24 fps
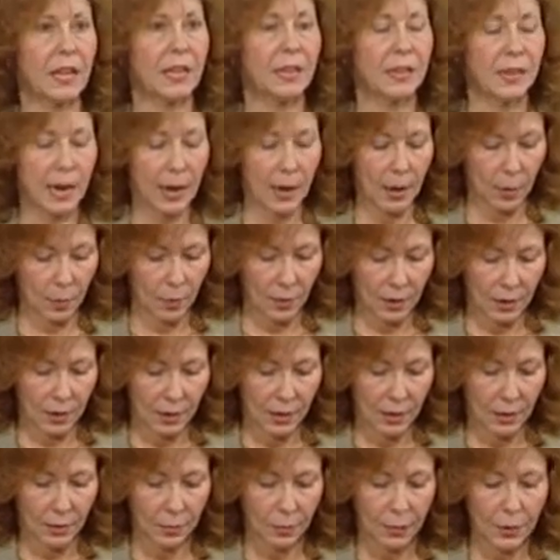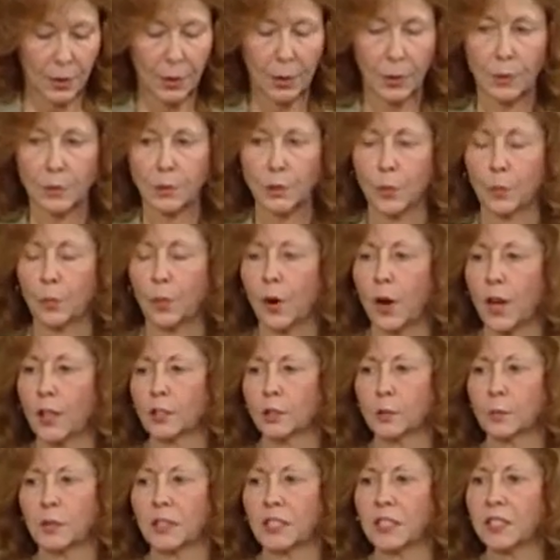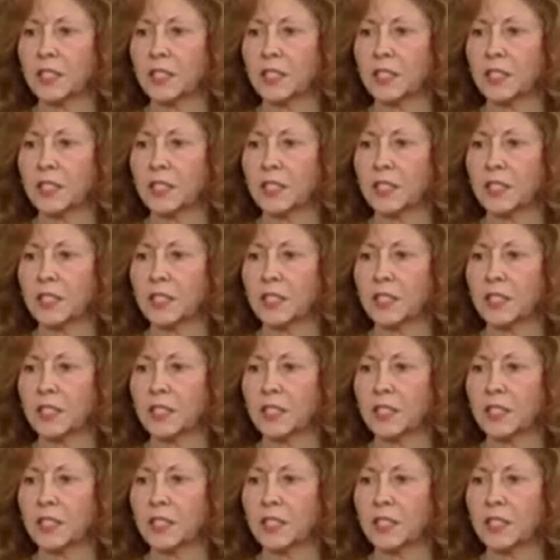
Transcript: Now, there's approximately